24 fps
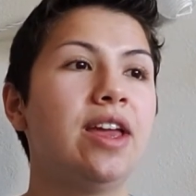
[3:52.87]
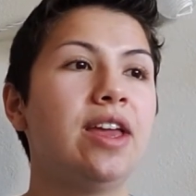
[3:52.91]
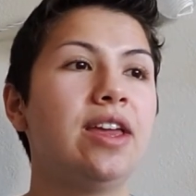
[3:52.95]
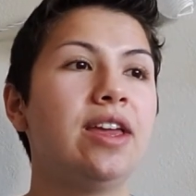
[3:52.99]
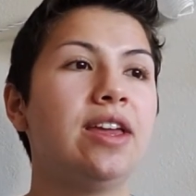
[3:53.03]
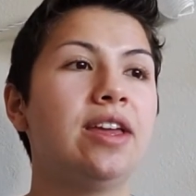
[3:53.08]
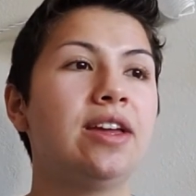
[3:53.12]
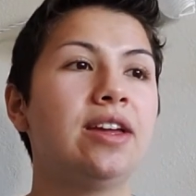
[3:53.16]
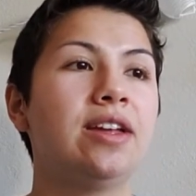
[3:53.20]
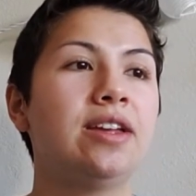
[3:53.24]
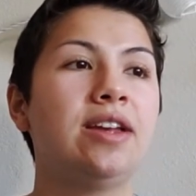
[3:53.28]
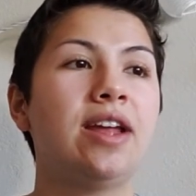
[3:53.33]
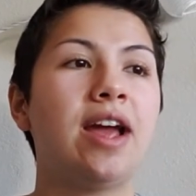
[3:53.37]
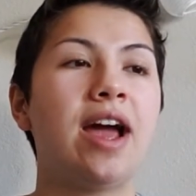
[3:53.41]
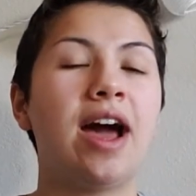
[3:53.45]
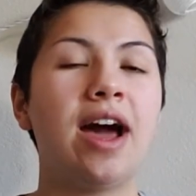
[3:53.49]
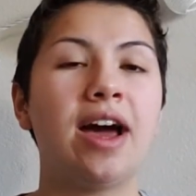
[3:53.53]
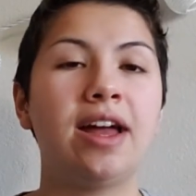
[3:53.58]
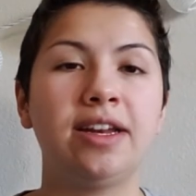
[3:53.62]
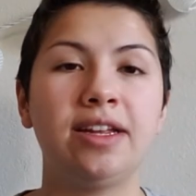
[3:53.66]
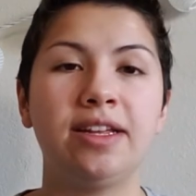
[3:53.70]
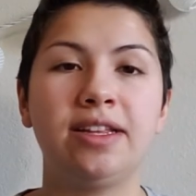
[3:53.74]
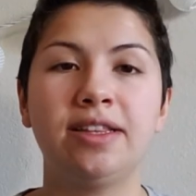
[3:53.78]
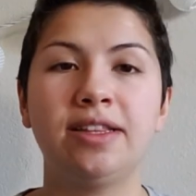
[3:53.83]
and
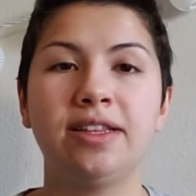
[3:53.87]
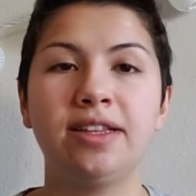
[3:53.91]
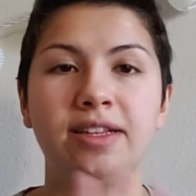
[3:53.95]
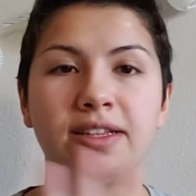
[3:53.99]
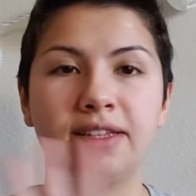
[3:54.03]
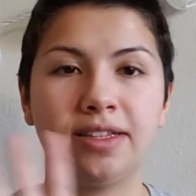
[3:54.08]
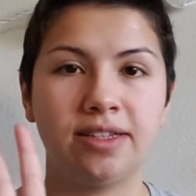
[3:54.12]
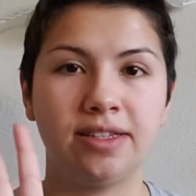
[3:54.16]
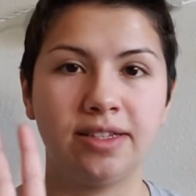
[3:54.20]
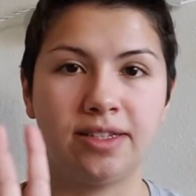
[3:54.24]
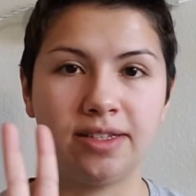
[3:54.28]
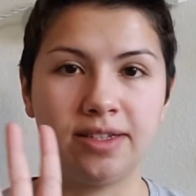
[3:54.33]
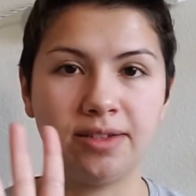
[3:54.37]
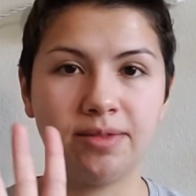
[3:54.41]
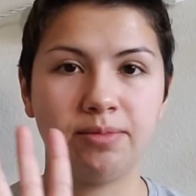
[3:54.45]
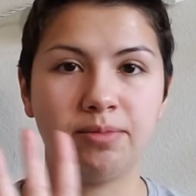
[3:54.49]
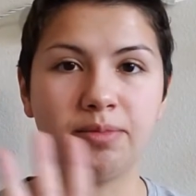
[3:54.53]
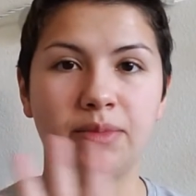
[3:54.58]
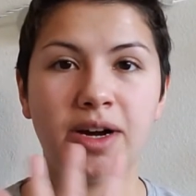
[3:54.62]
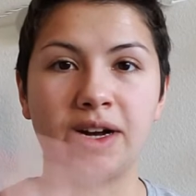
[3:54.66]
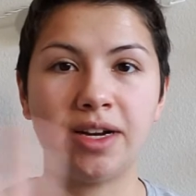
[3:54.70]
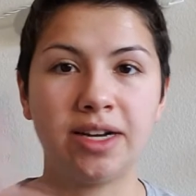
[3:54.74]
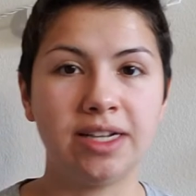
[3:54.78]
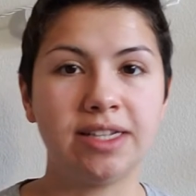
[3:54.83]
adding the
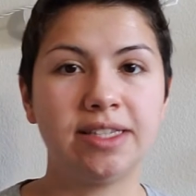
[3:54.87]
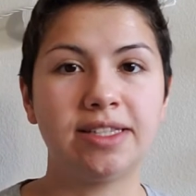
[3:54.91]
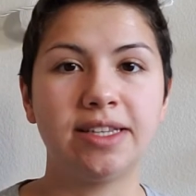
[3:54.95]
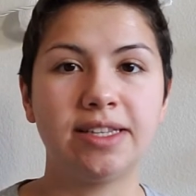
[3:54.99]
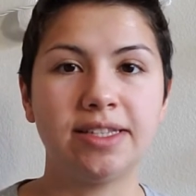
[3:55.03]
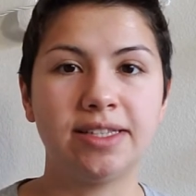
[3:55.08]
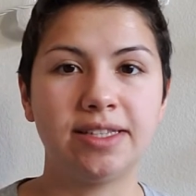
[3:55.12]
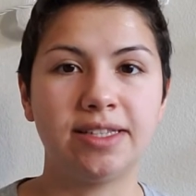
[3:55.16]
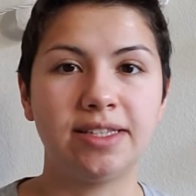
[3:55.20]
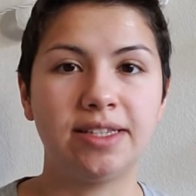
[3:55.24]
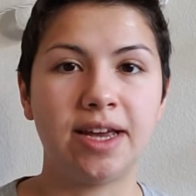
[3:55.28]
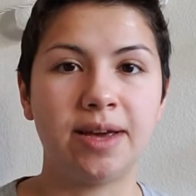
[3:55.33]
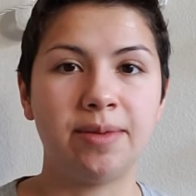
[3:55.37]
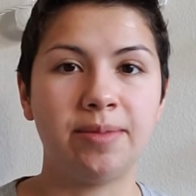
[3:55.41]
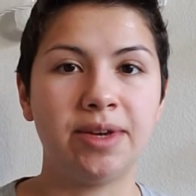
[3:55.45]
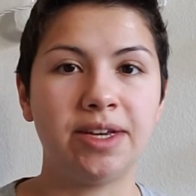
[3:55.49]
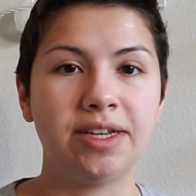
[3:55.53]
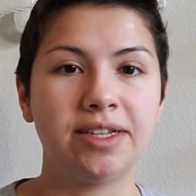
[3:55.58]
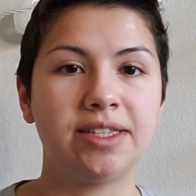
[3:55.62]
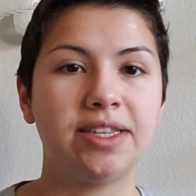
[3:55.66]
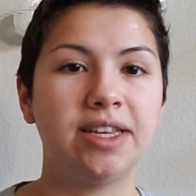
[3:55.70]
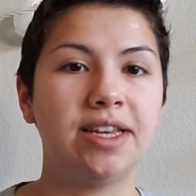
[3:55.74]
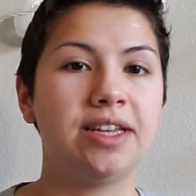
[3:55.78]
bonide systemics